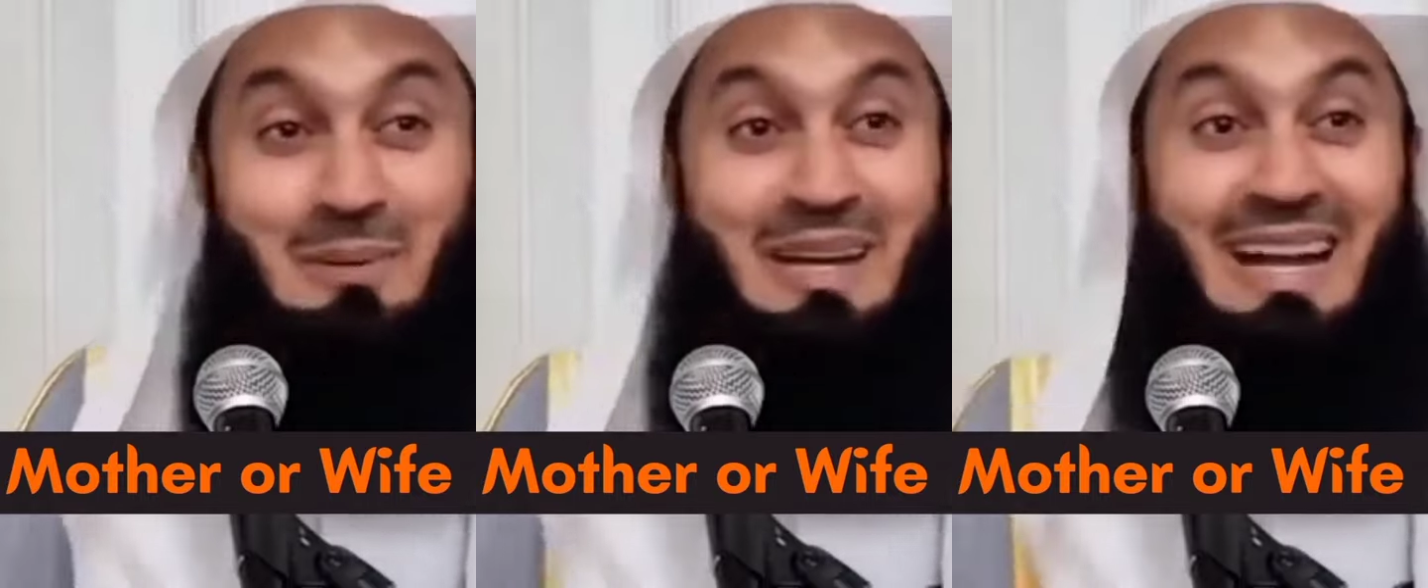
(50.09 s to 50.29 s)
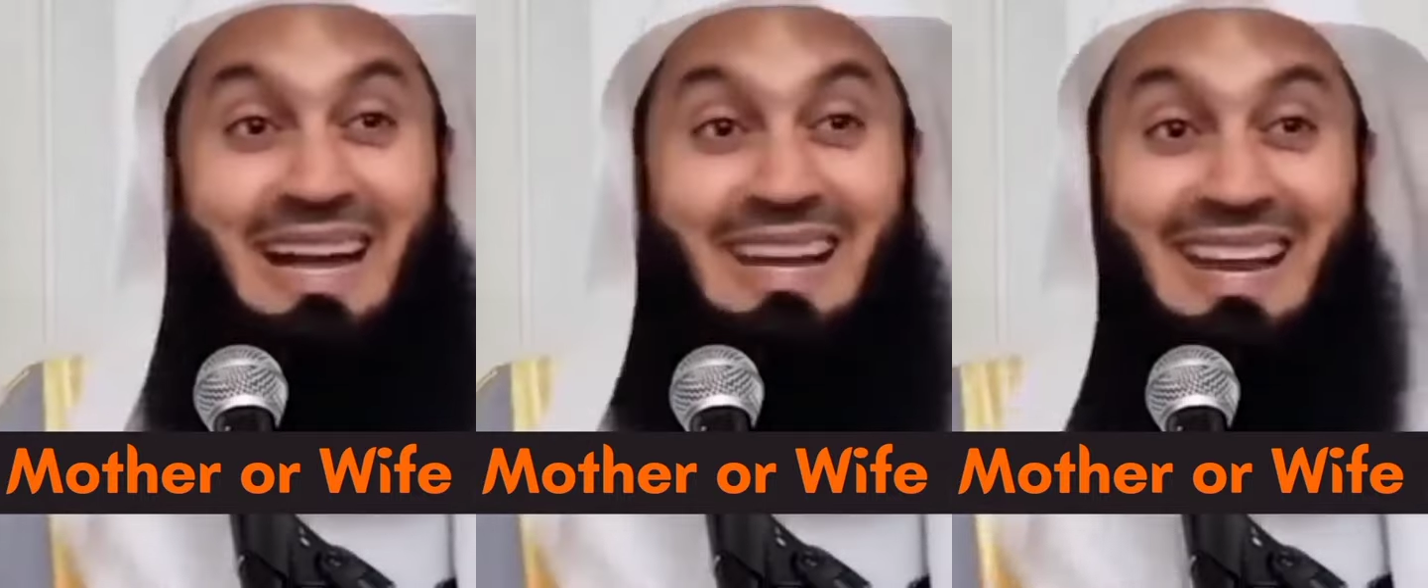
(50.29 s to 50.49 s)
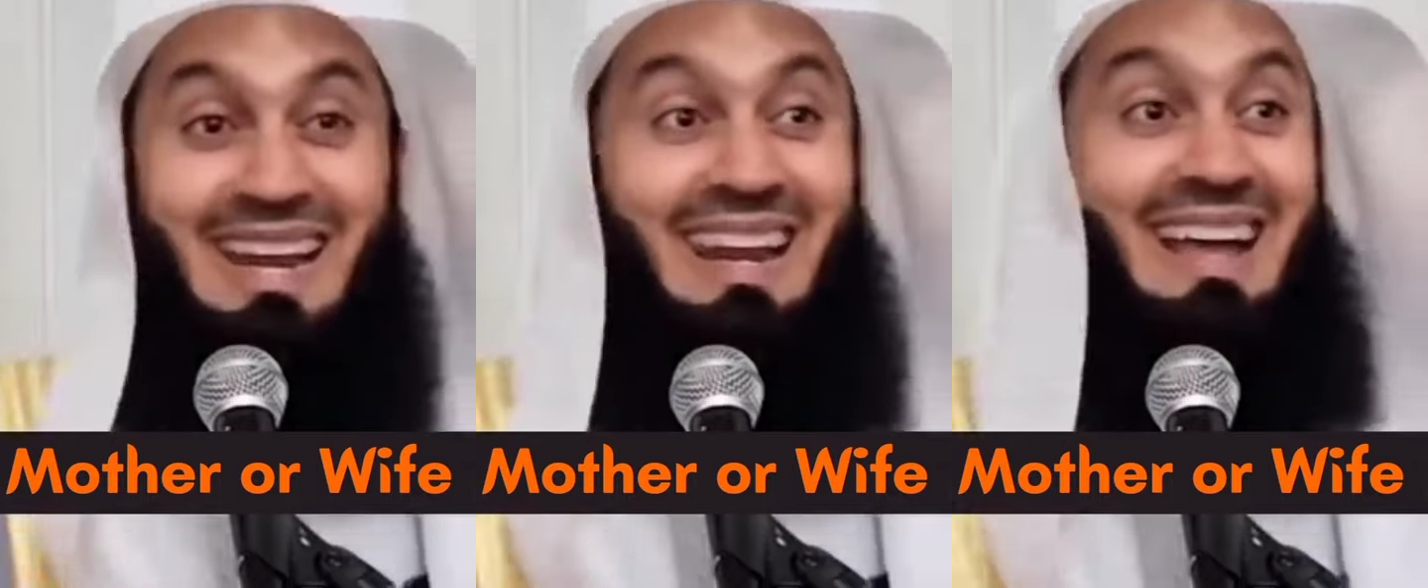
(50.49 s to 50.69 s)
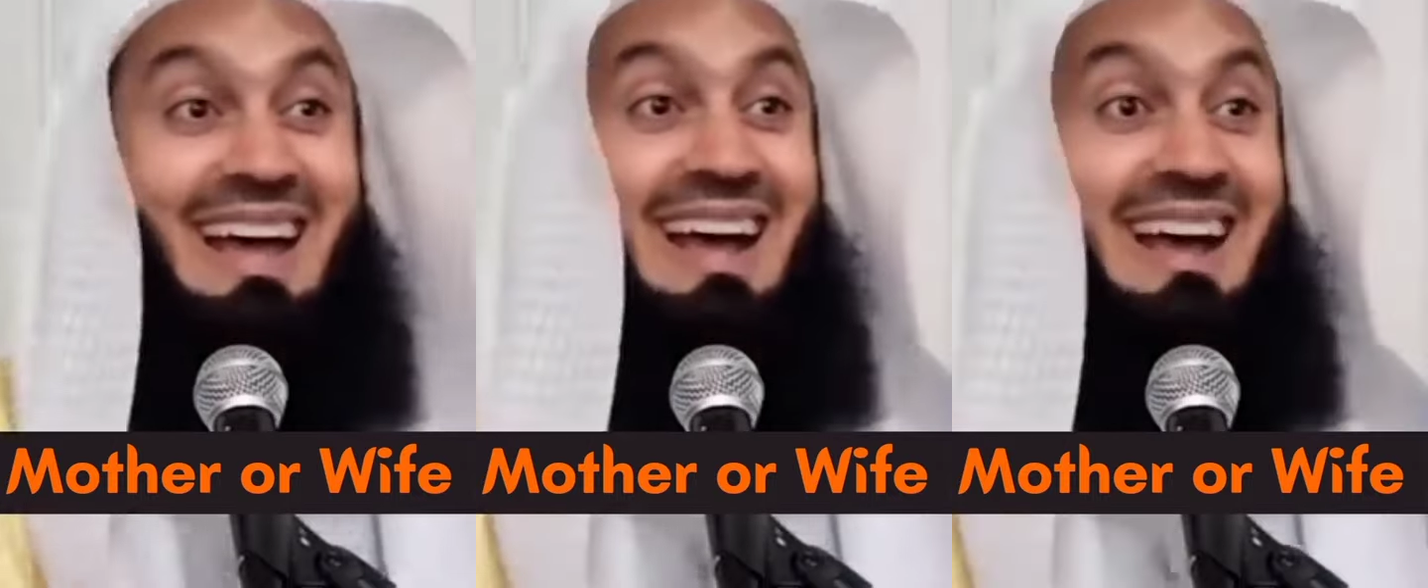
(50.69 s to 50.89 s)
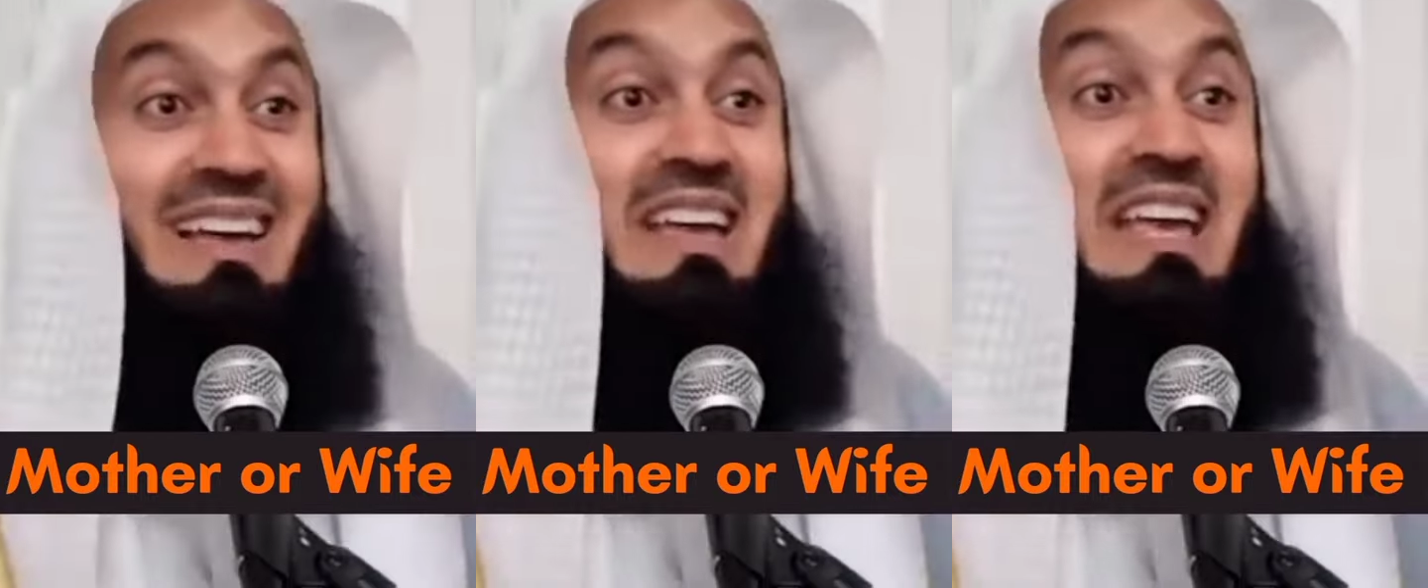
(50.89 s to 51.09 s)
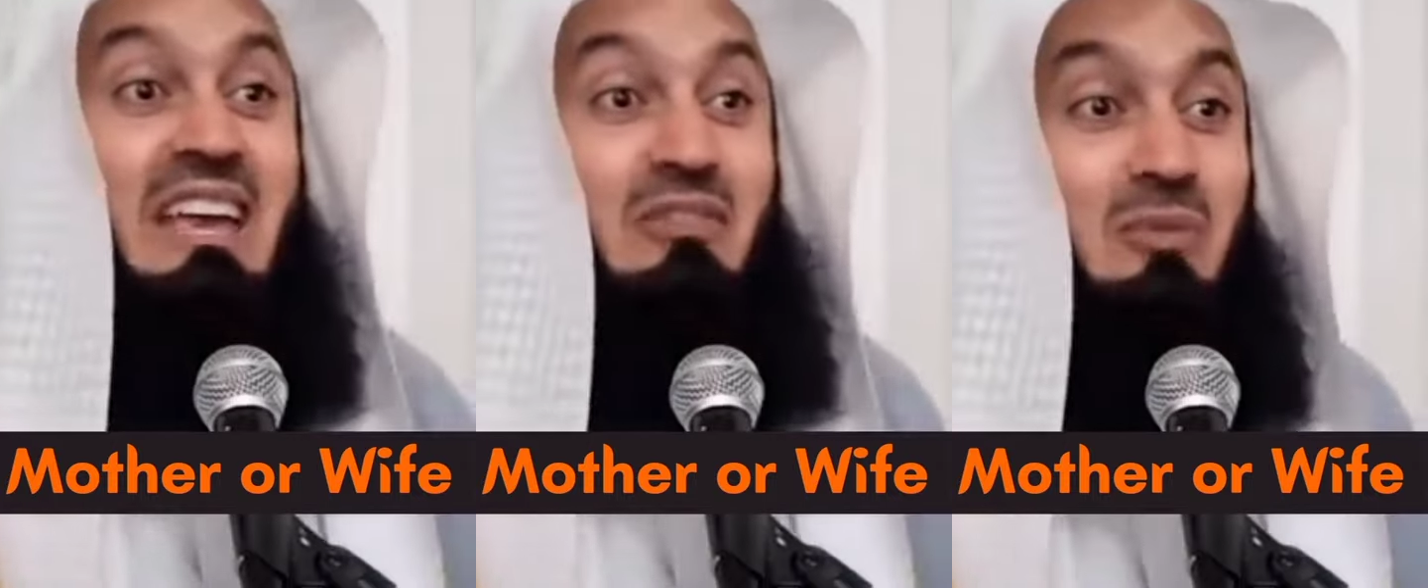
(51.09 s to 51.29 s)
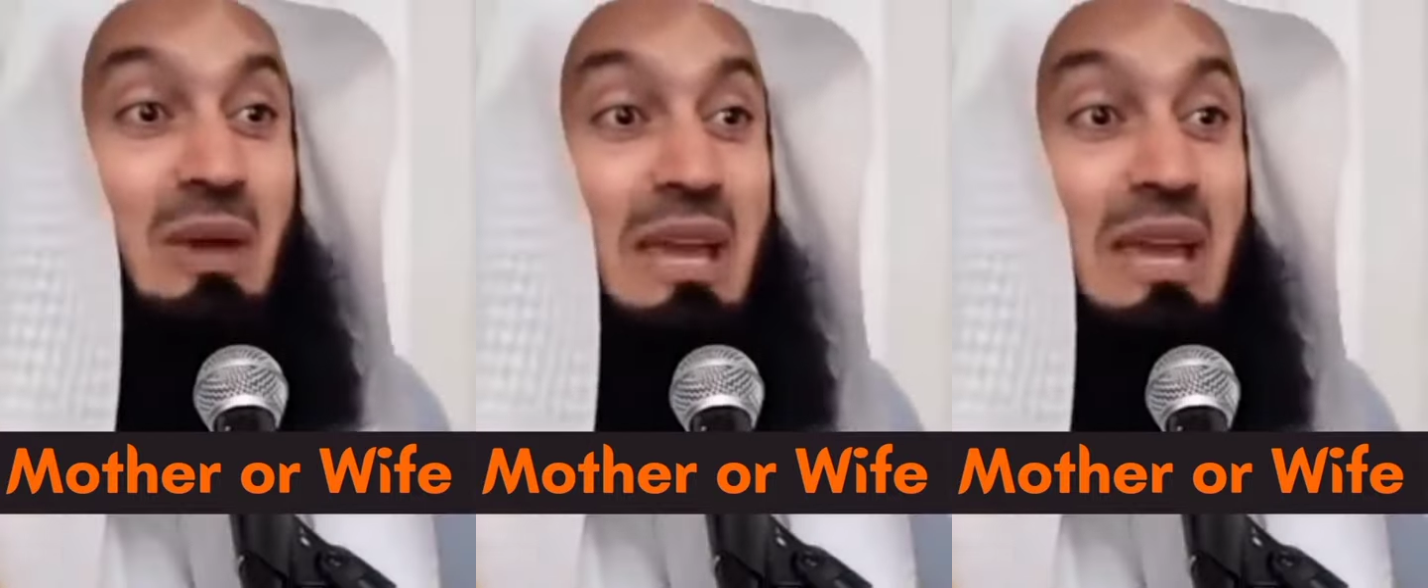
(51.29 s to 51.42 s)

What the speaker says: Subhanallah,